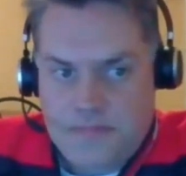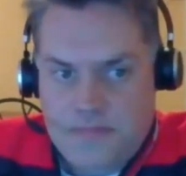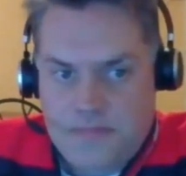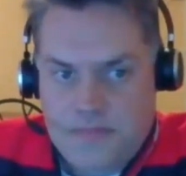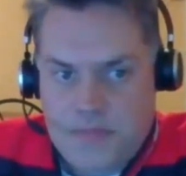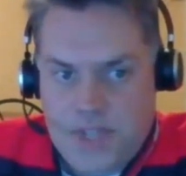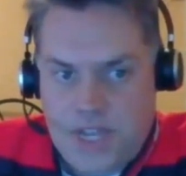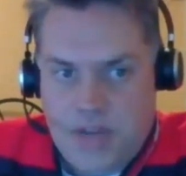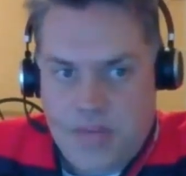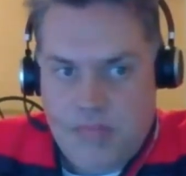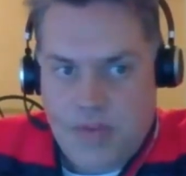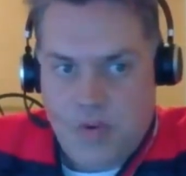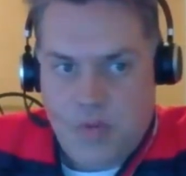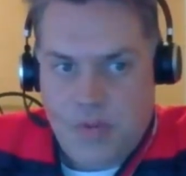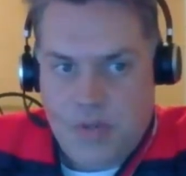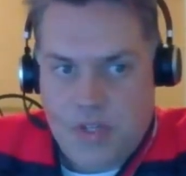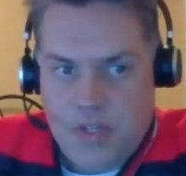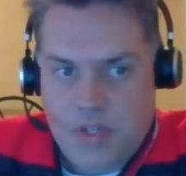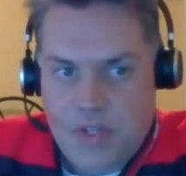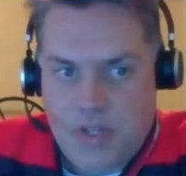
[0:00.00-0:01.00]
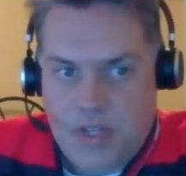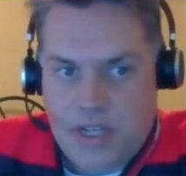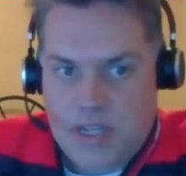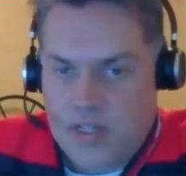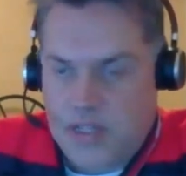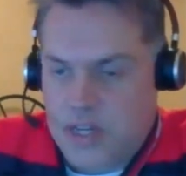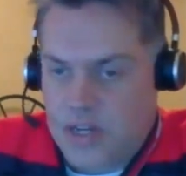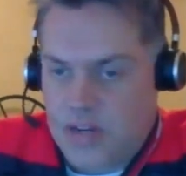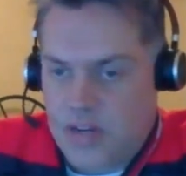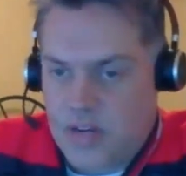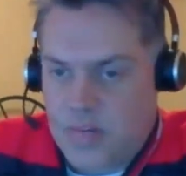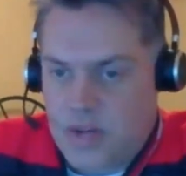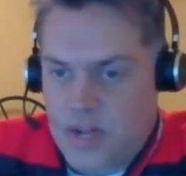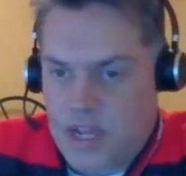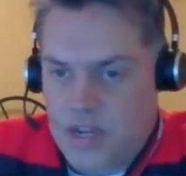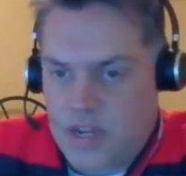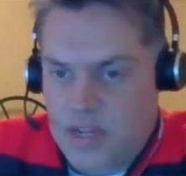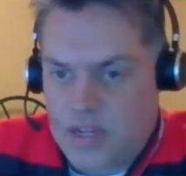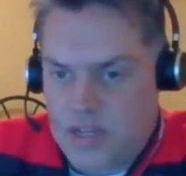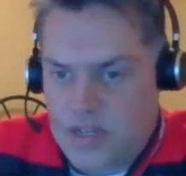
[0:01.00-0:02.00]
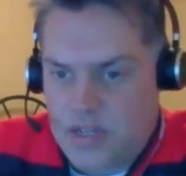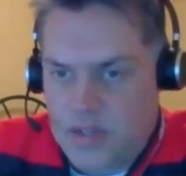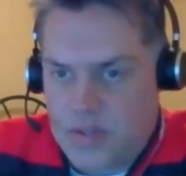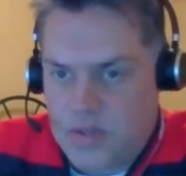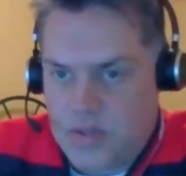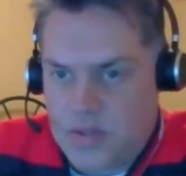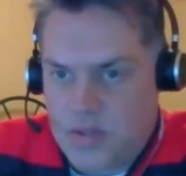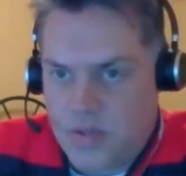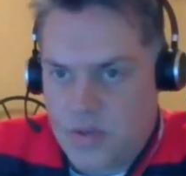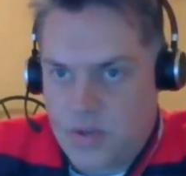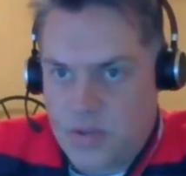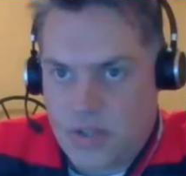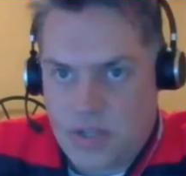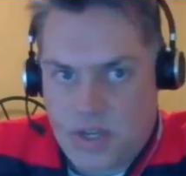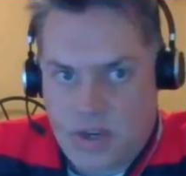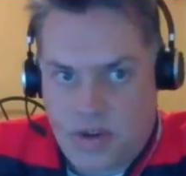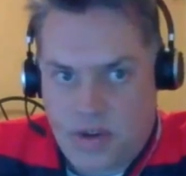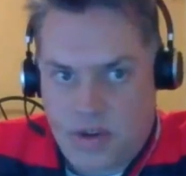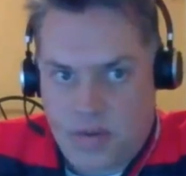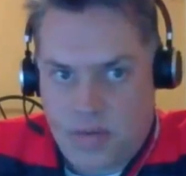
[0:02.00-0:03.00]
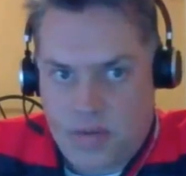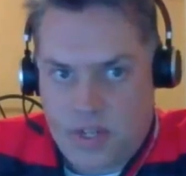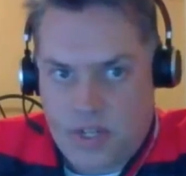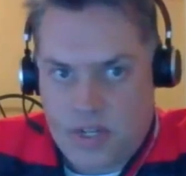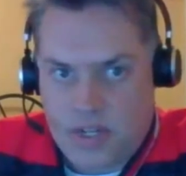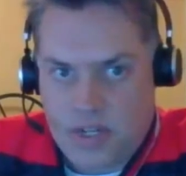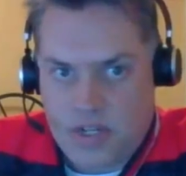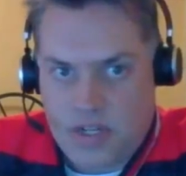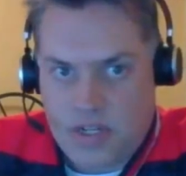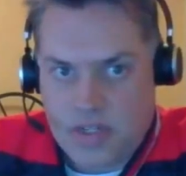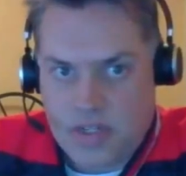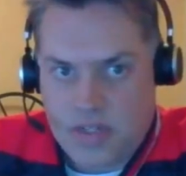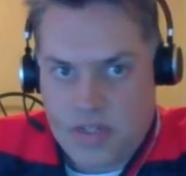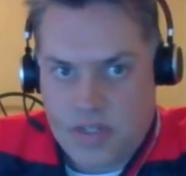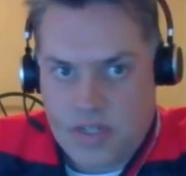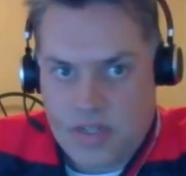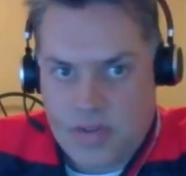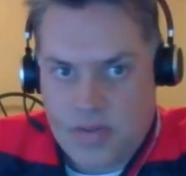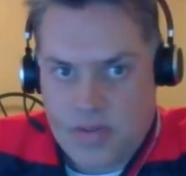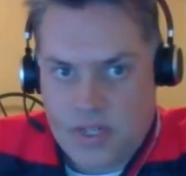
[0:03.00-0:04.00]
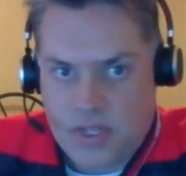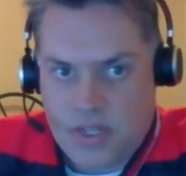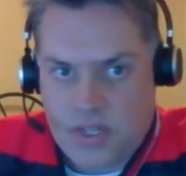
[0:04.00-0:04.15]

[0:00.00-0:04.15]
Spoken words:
Yeah, I'm hoping to get Tyler back, and he's joined the call, but it doesn't sound like